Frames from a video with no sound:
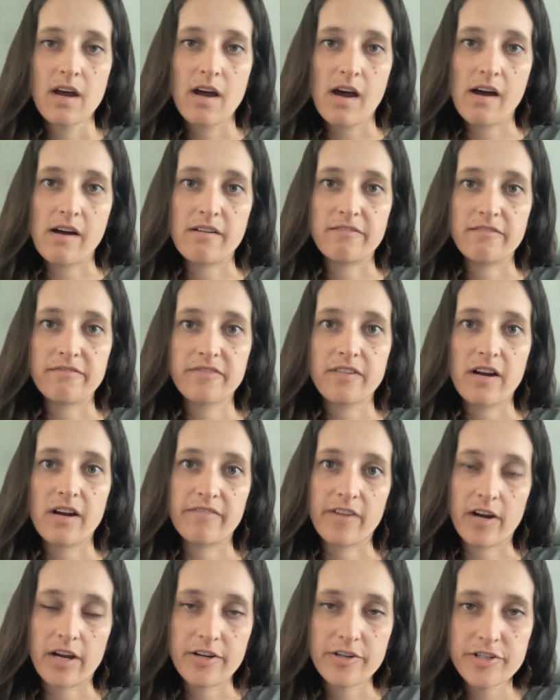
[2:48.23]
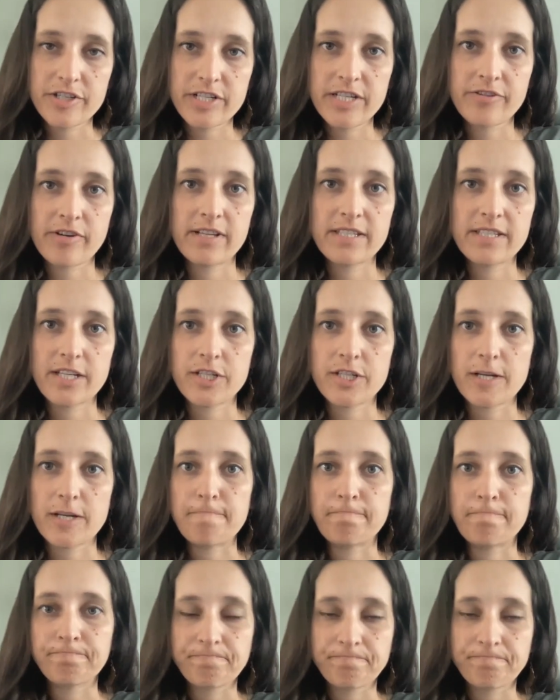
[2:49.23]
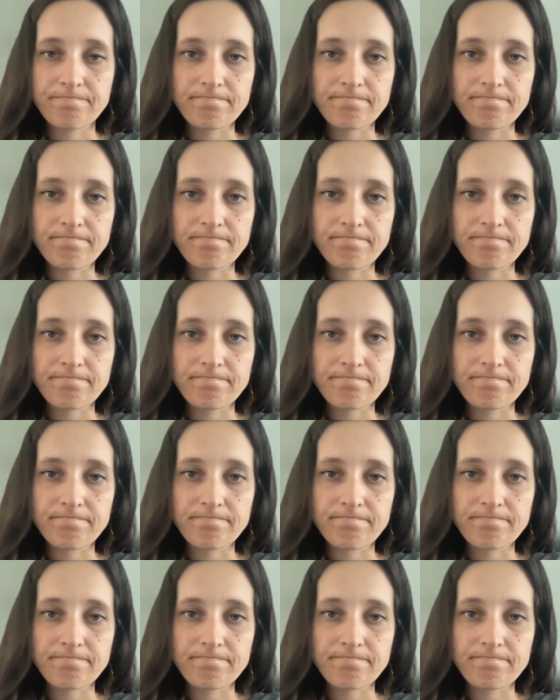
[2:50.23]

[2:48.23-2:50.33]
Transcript: of our energy transition.